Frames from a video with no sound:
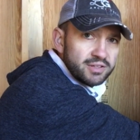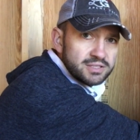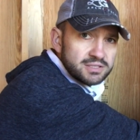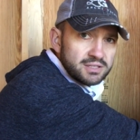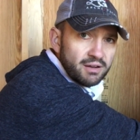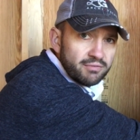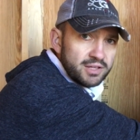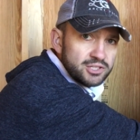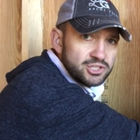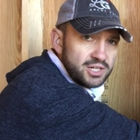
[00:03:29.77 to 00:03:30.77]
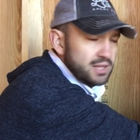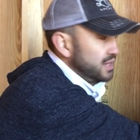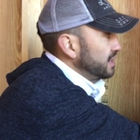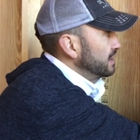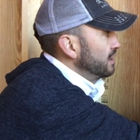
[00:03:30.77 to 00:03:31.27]
of this, of this
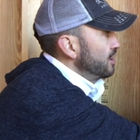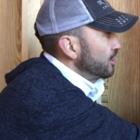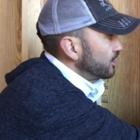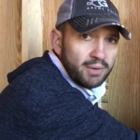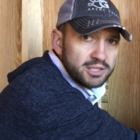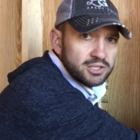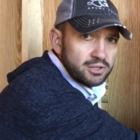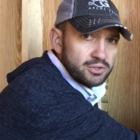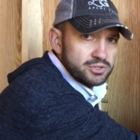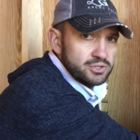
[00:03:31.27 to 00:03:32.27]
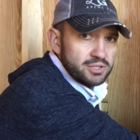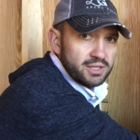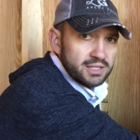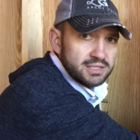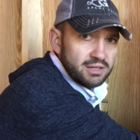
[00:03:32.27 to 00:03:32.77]
sheathing much closer to
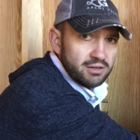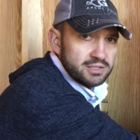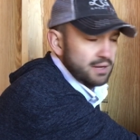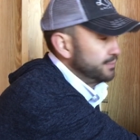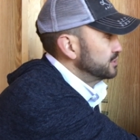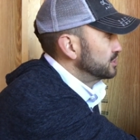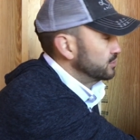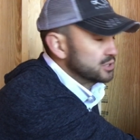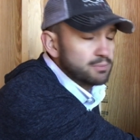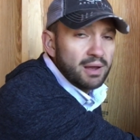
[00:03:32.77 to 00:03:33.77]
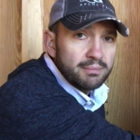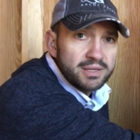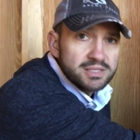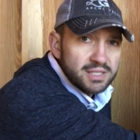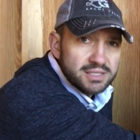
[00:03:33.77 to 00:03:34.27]
the interior temperature, which might
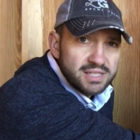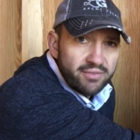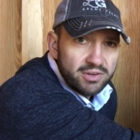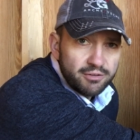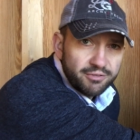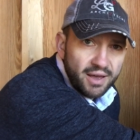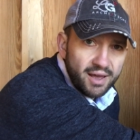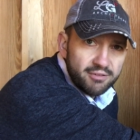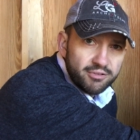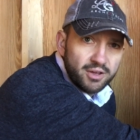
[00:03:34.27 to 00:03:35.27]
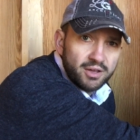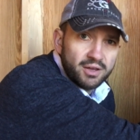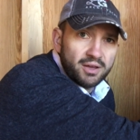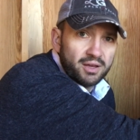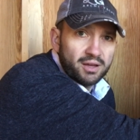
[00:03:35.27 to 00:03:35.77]
be say 75
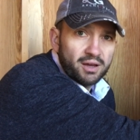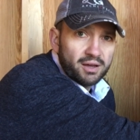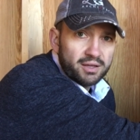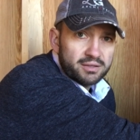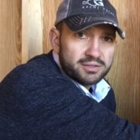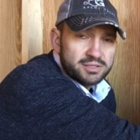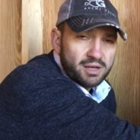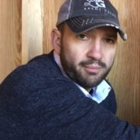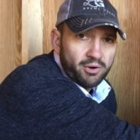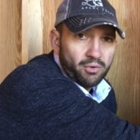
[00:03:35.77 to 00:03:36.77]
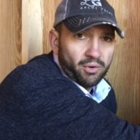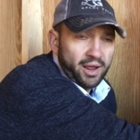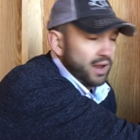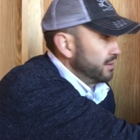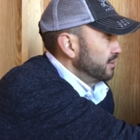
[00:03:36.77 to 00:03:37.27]
uh, in the summer
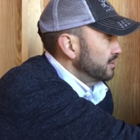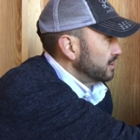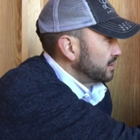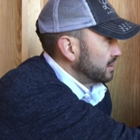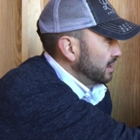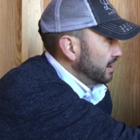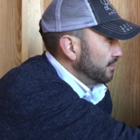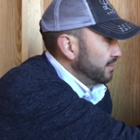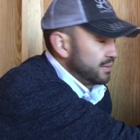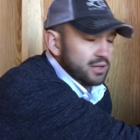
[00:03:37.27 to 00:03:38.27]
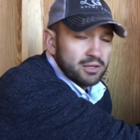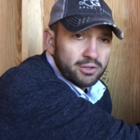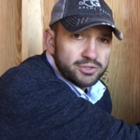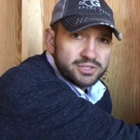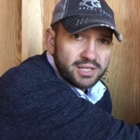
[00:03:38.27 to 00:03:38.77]
and uh, maybe
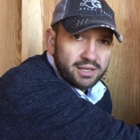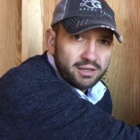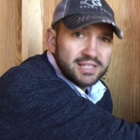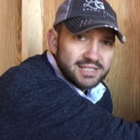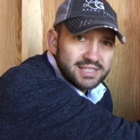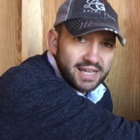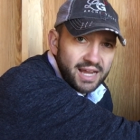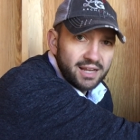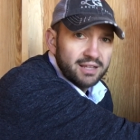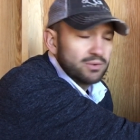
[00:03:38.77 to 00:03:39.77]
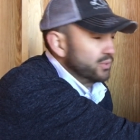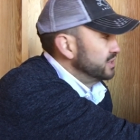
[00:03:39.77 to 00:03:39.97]
close to 68 in the